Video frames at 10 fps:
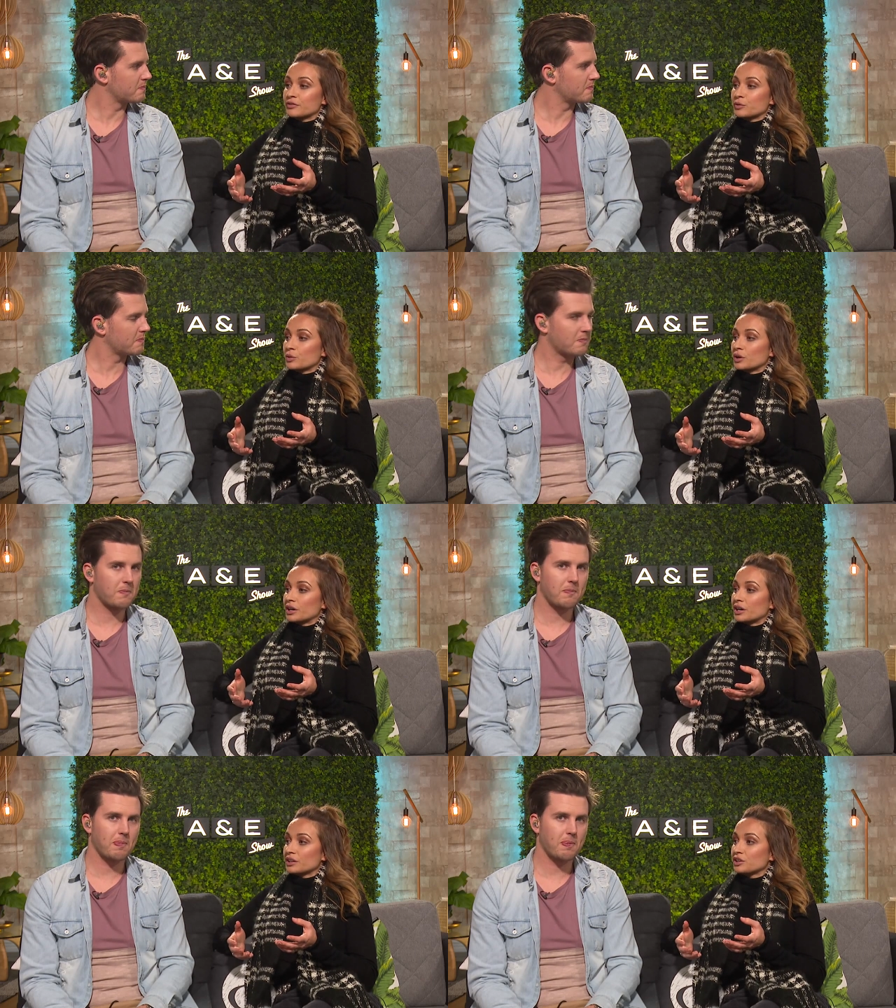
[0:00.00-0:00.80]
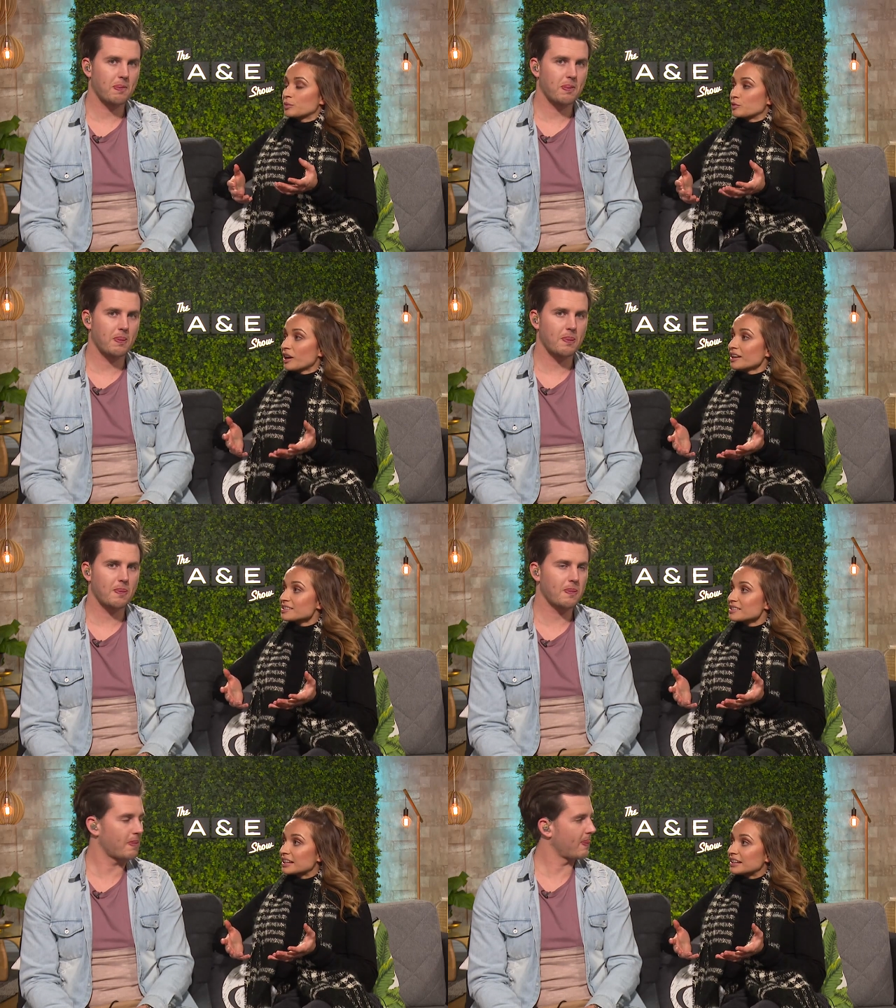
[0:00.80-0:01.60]
Speaker 1: for human
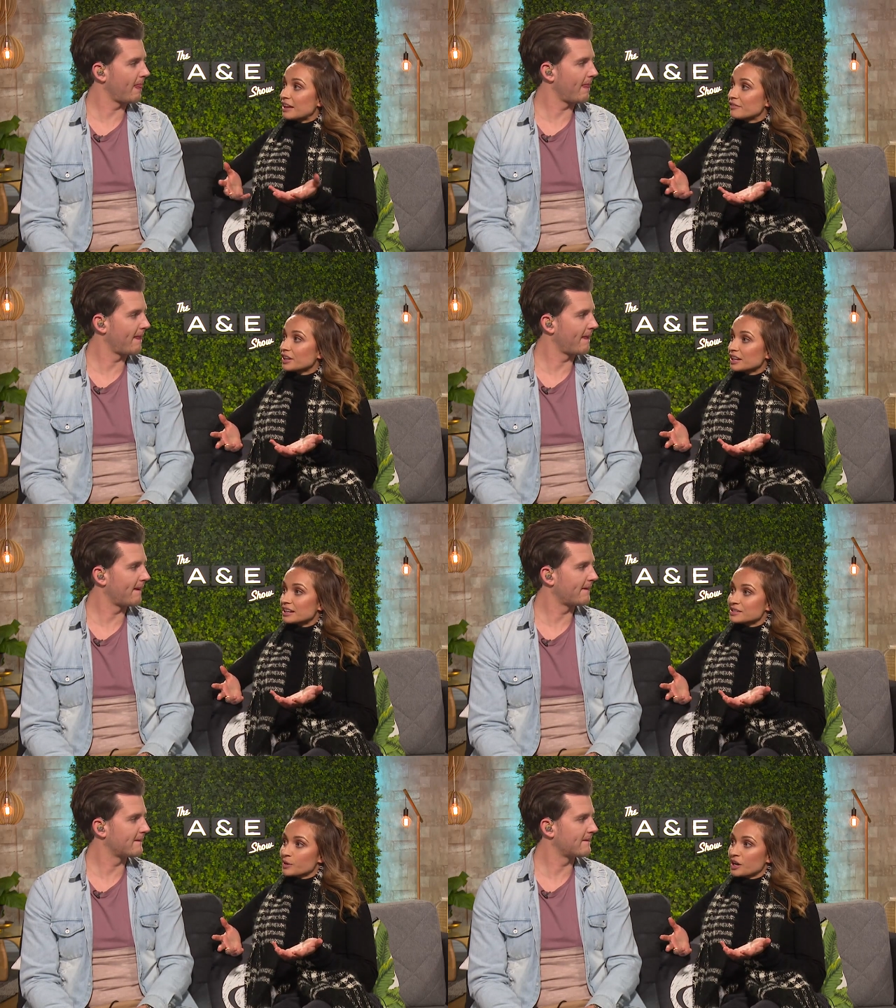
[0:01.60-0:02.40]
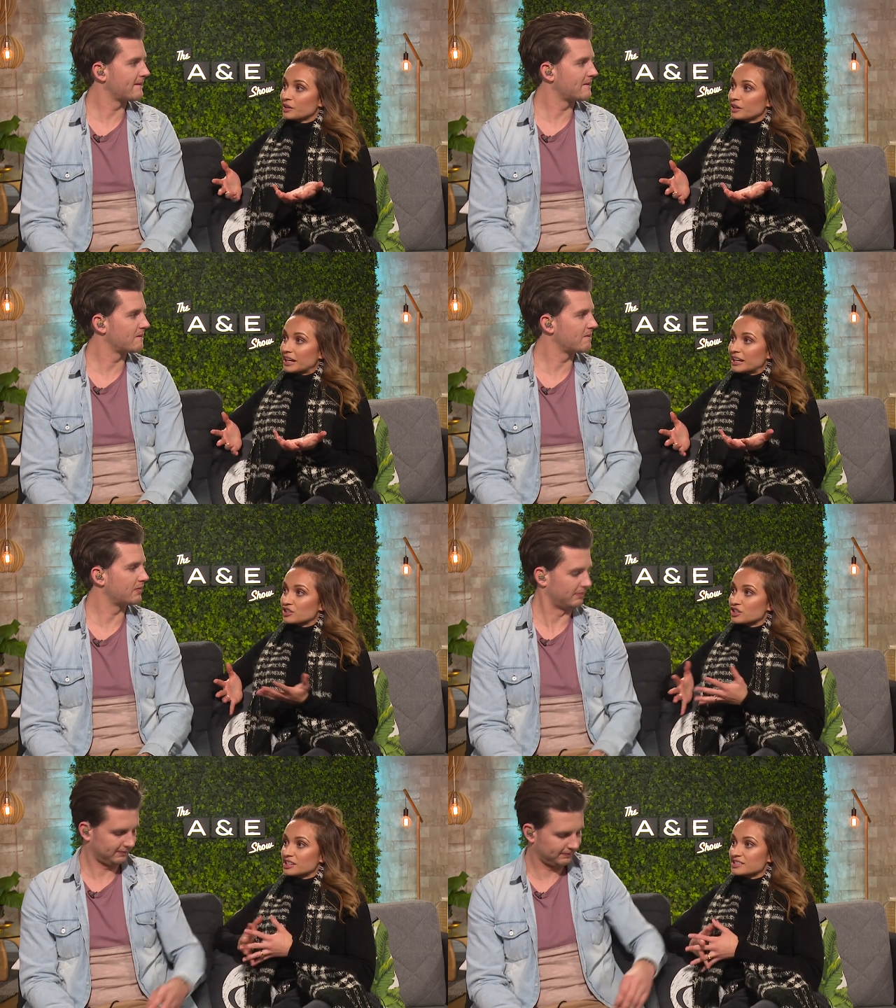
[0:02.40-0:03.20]
rights and advocate as well, and
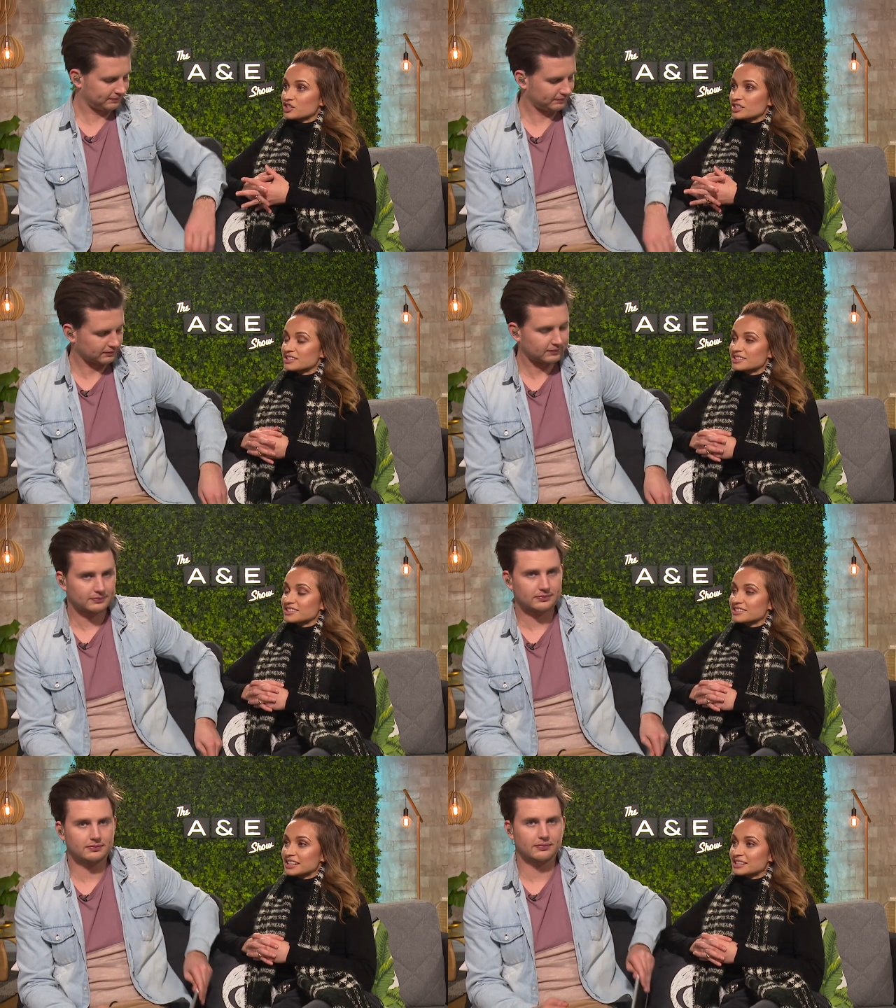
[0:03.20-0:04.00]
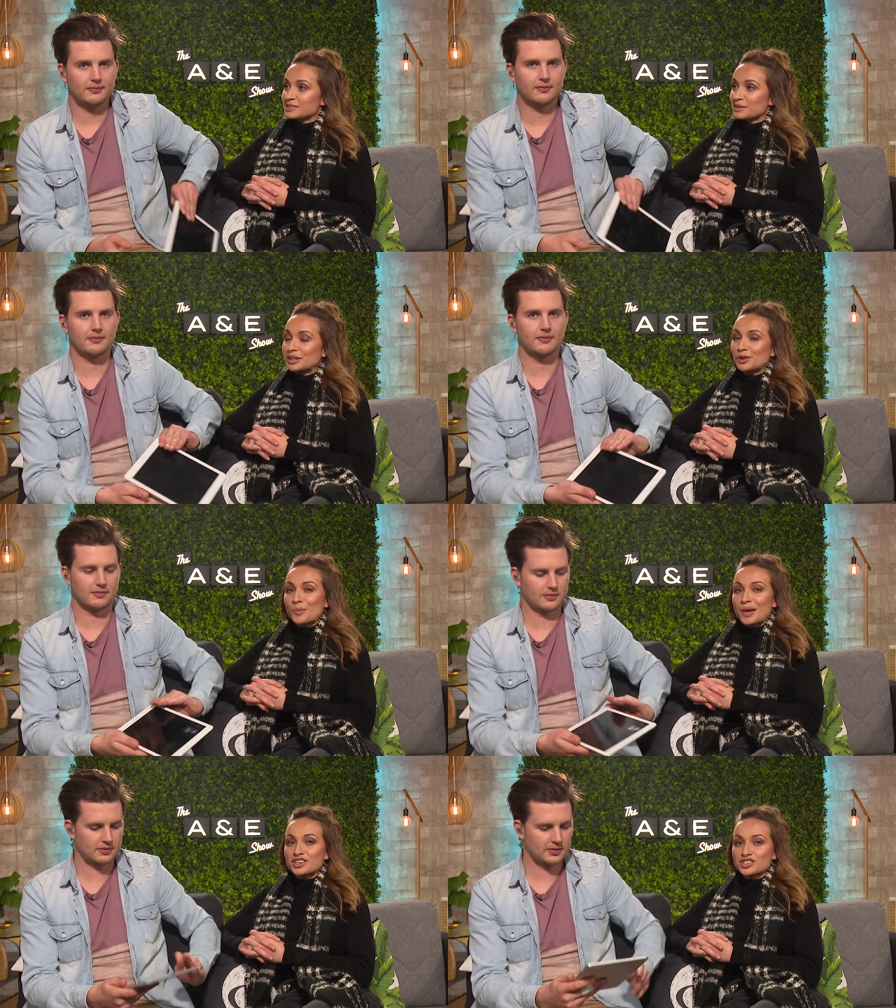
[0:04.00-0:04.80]
she doesn't just sit in her
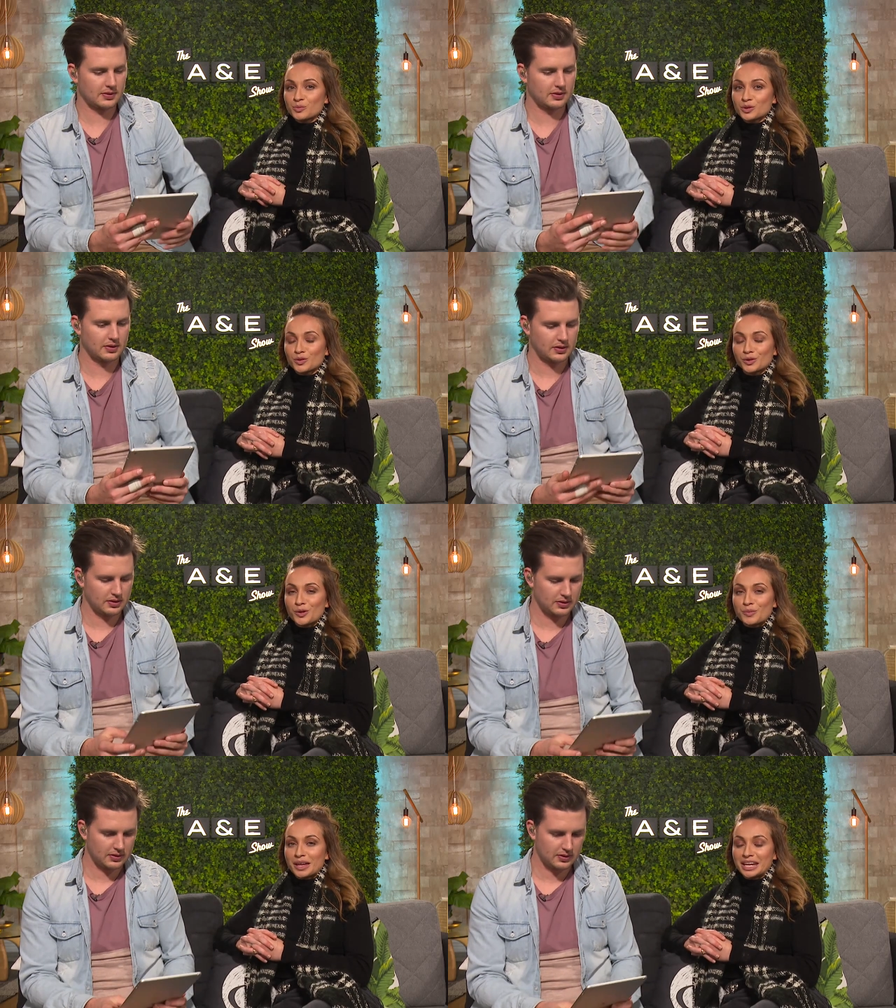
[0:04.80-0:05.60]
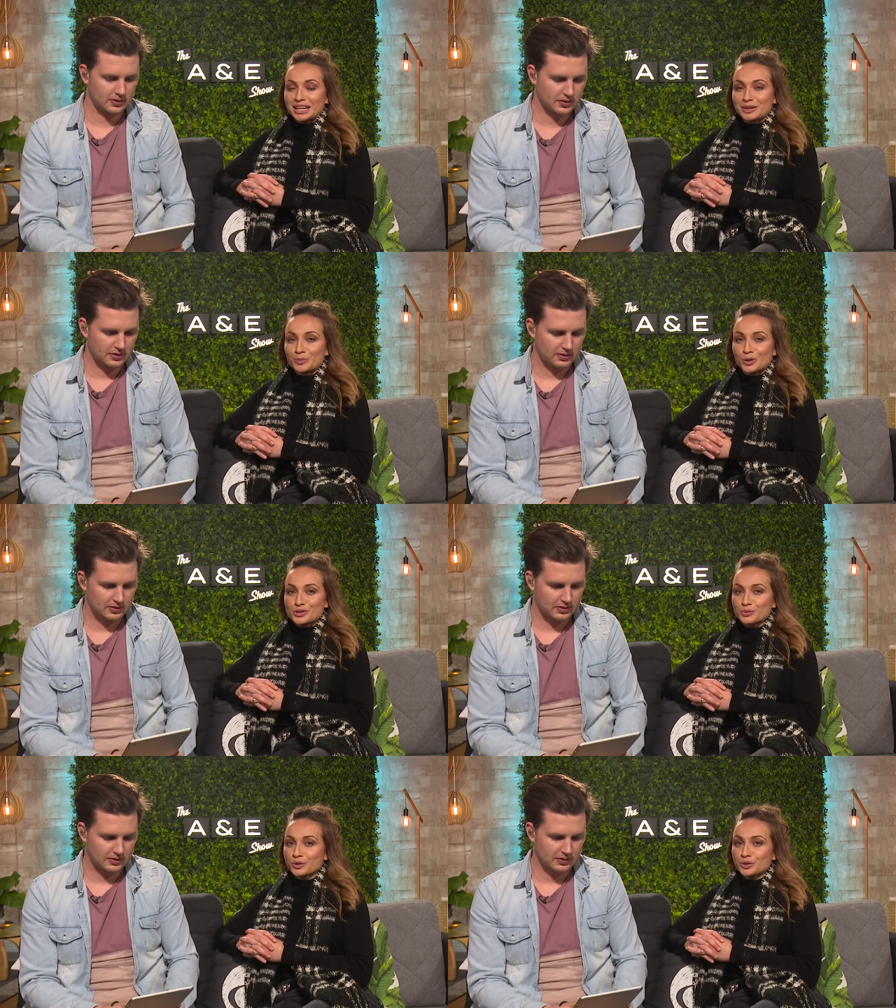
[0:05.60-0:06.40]
mansion with all her money and watch
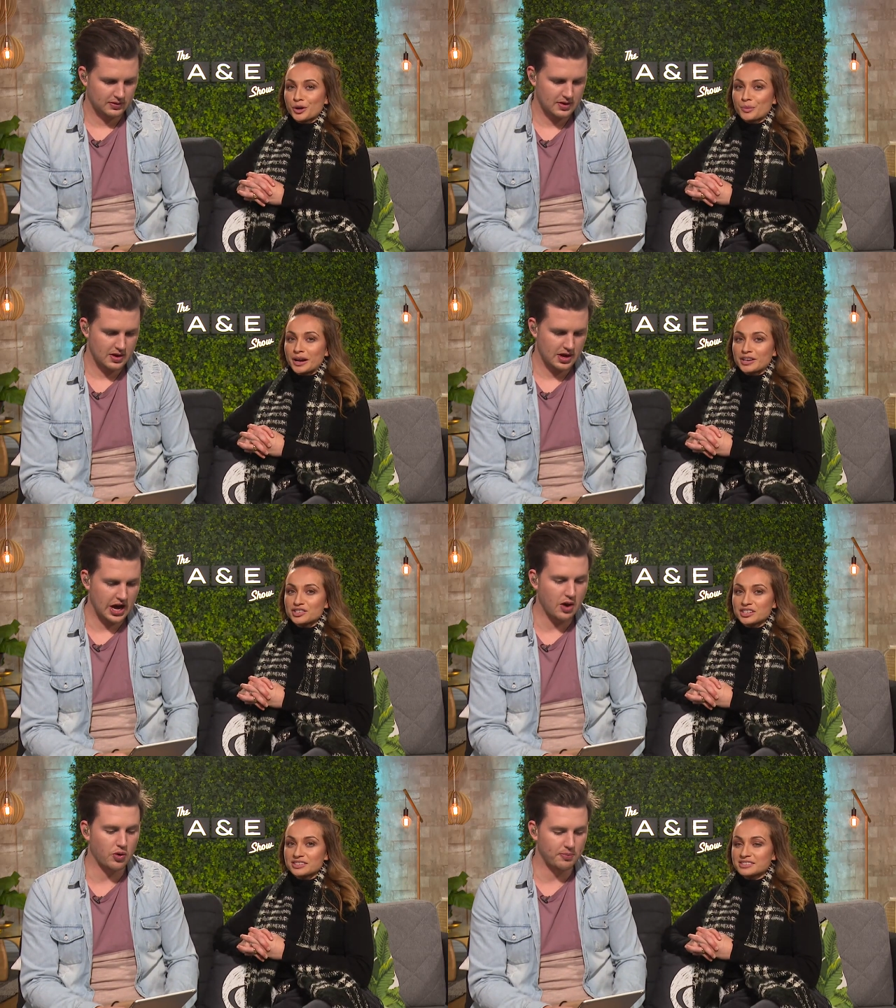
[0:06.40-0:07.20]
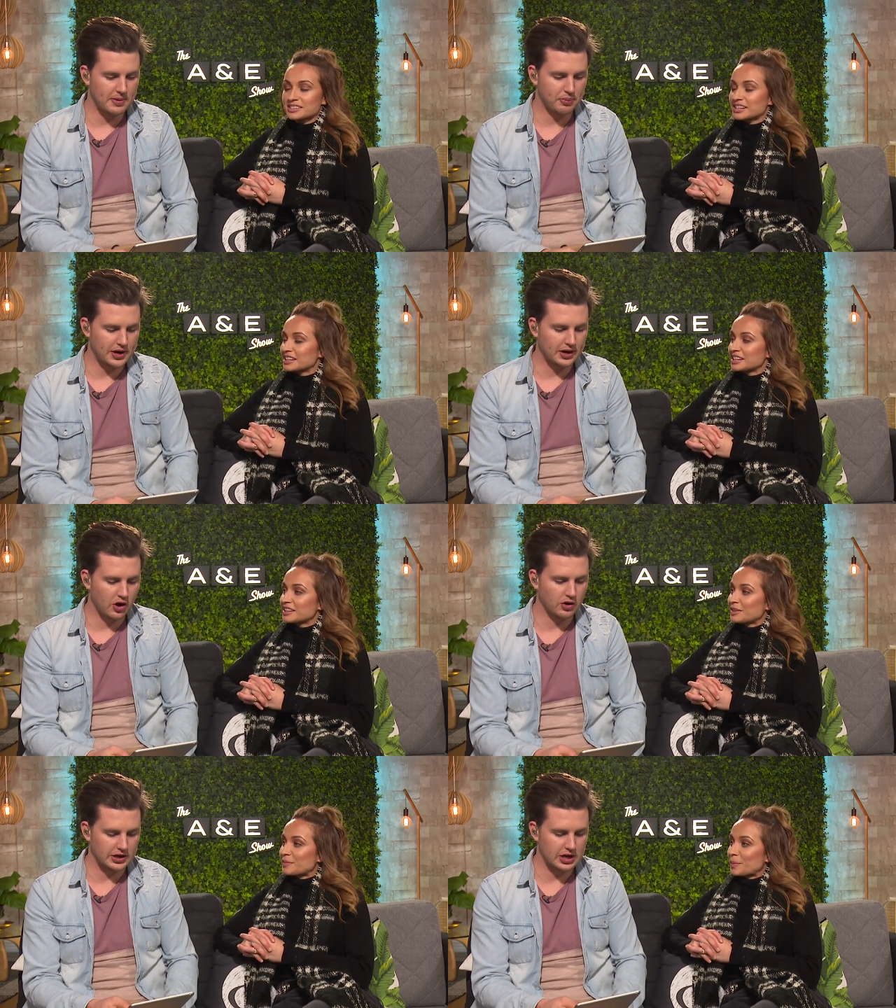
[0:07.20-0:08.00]
the world go by. She's it would be pretty
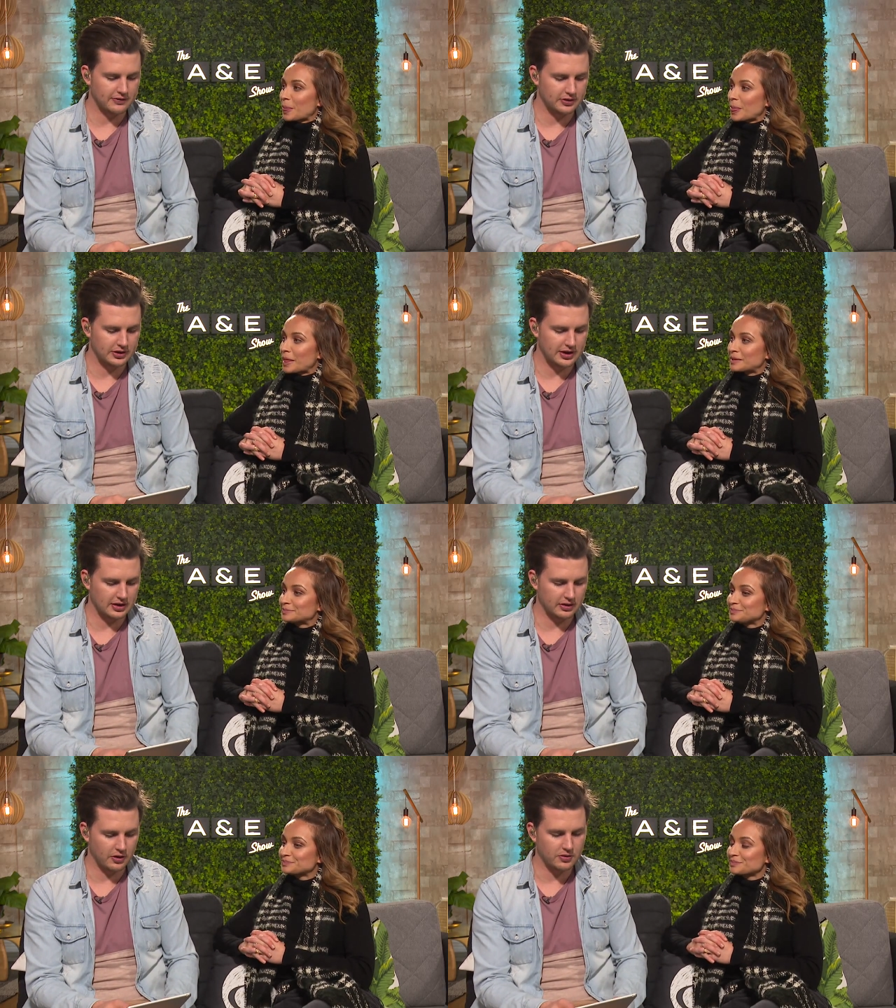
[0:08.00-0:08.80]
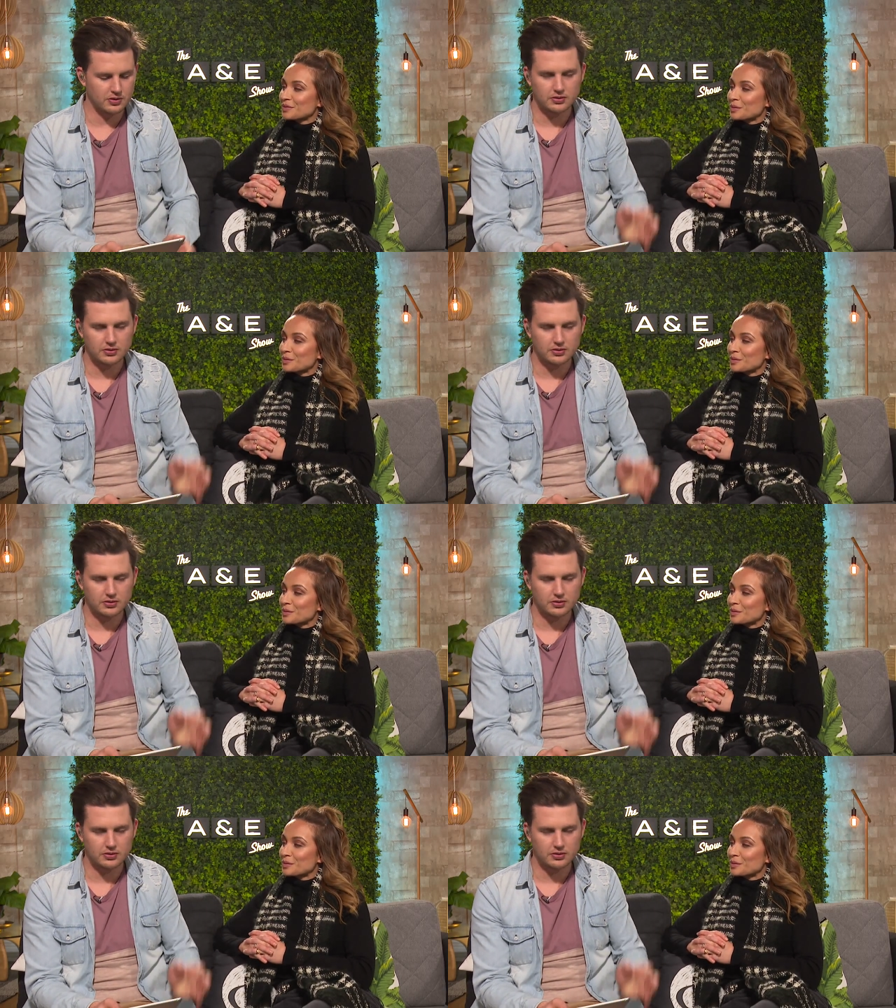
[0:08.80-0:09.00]
lonely if you did that, though.